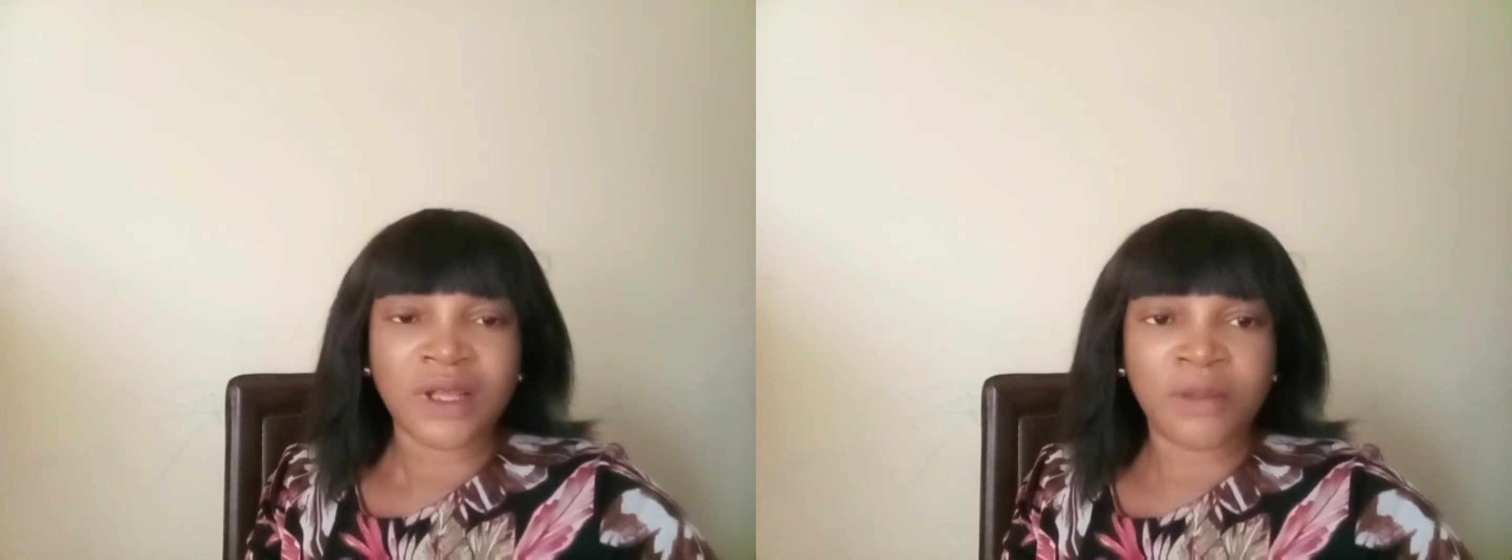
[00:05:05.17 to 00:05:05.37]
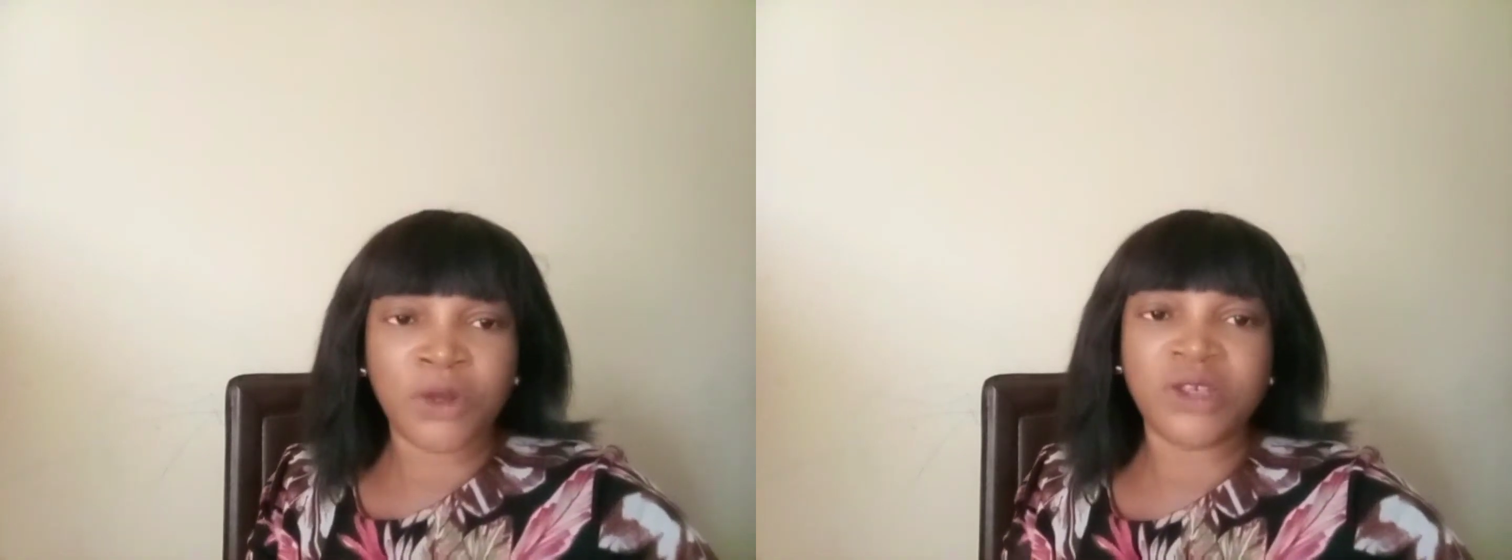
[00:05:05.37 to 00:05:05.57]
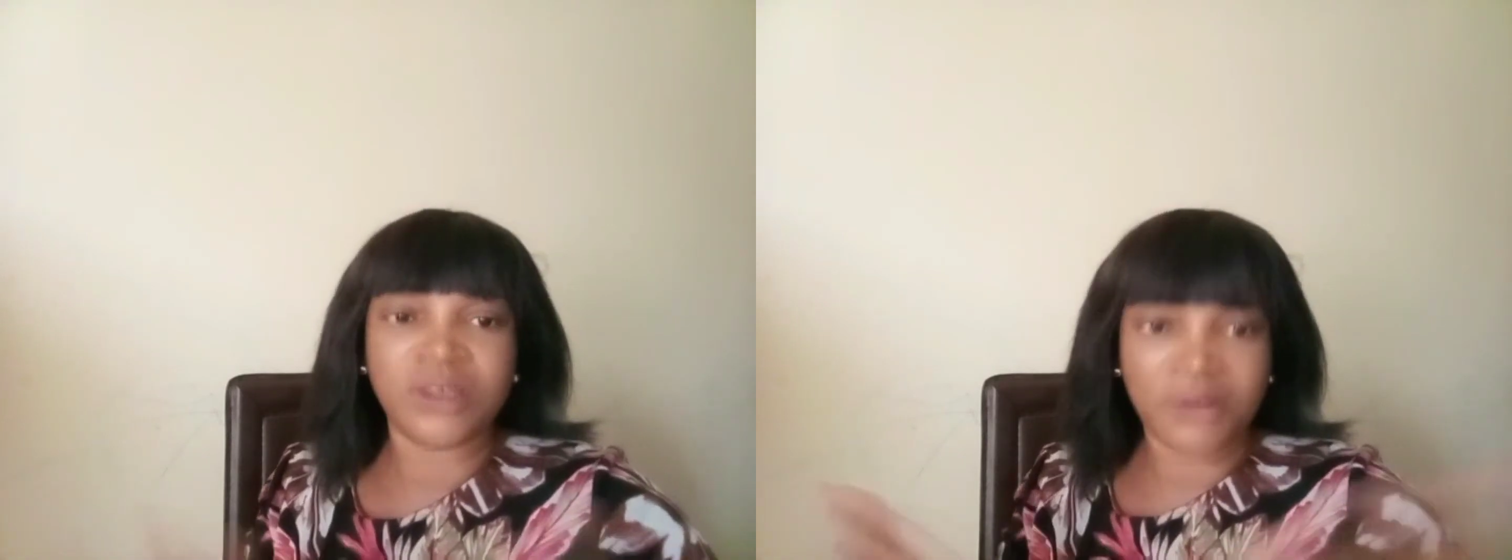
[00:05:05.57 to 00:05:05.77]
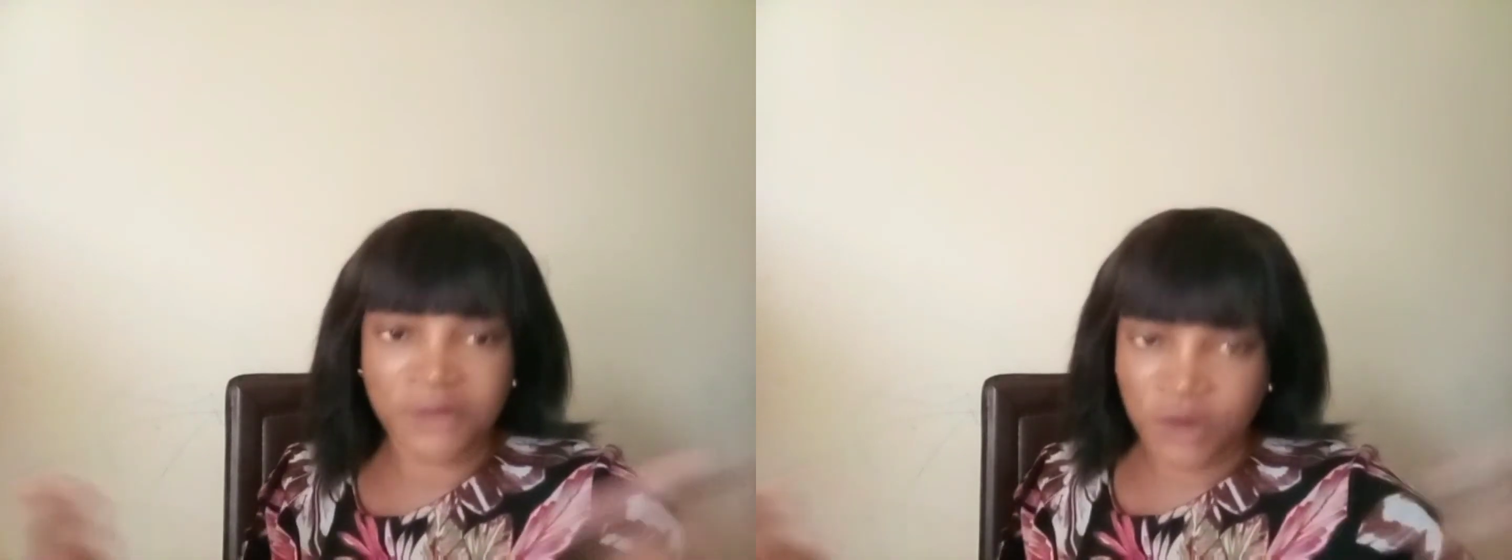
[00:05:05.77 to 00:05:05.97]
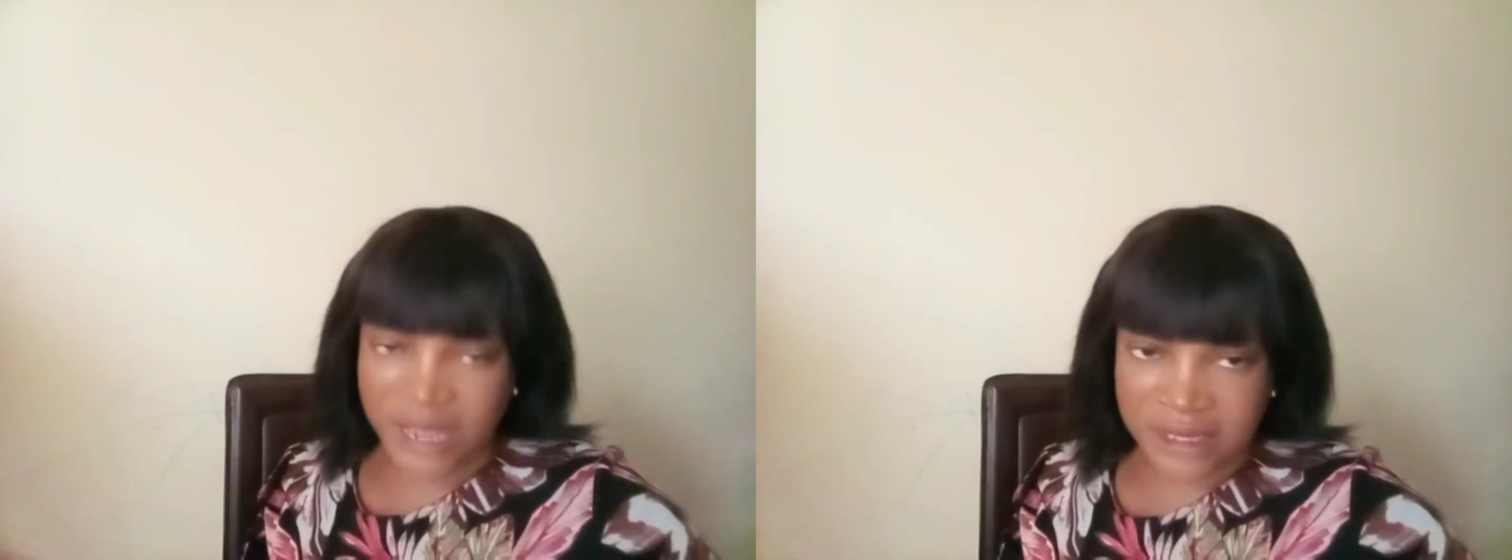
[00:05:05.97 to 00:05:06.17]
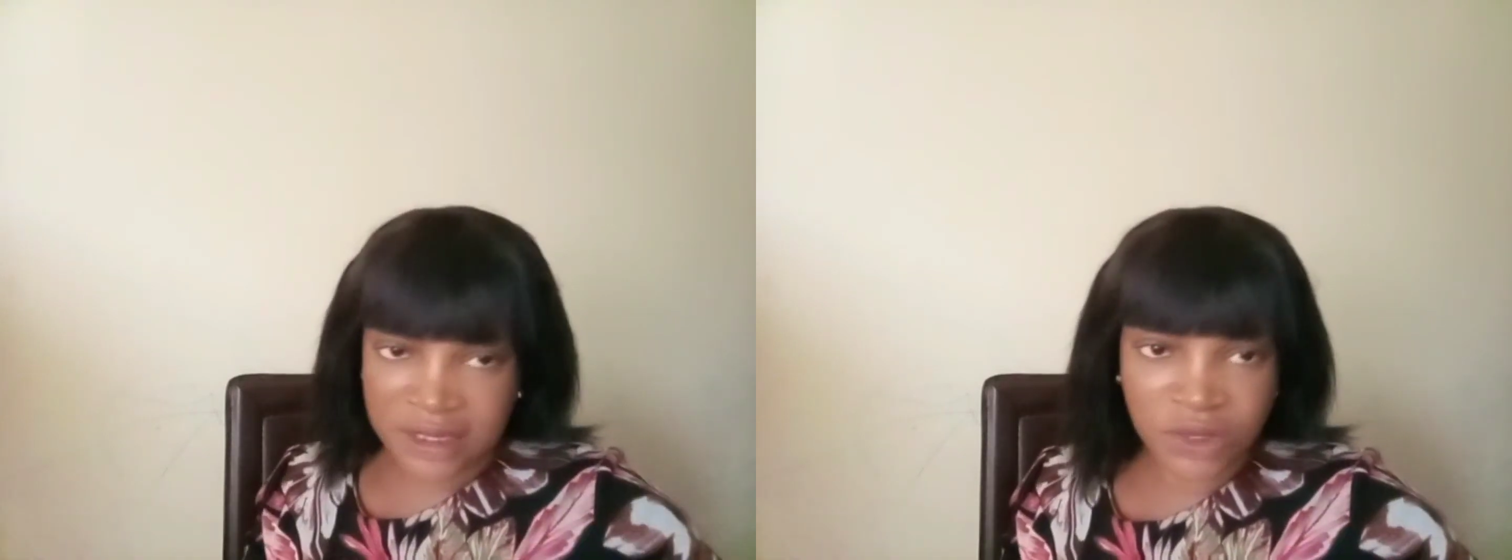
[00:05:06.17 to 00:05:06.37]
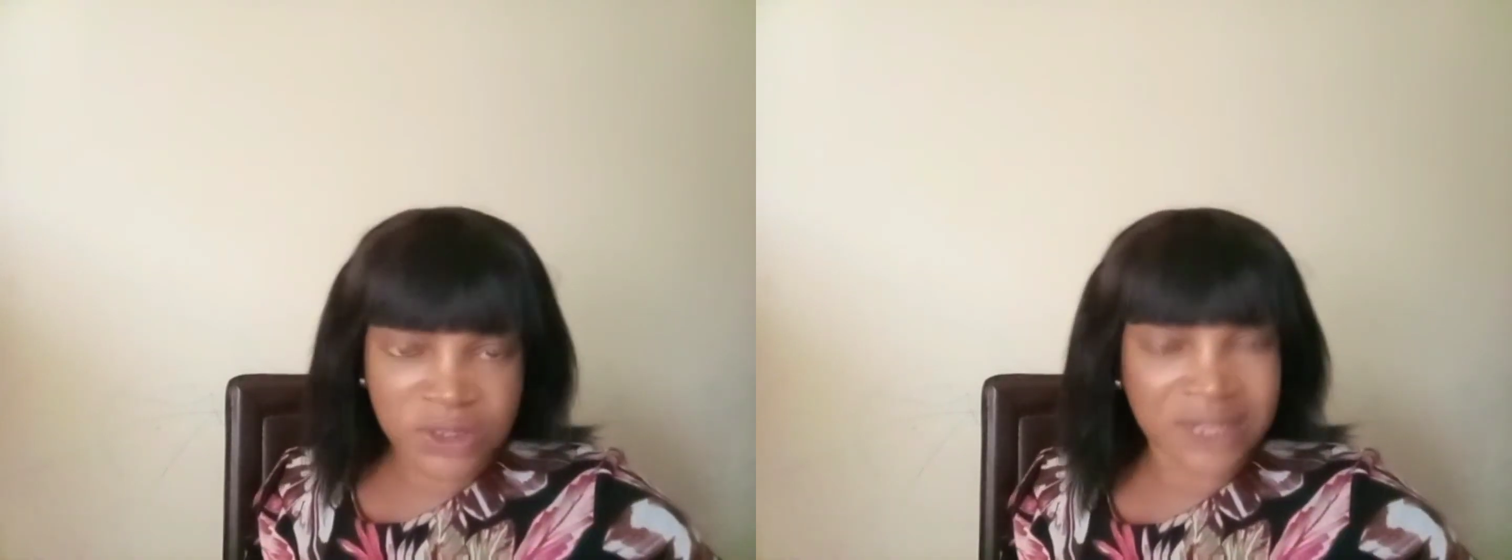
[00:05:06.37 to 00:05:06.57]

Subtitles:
But if you can still use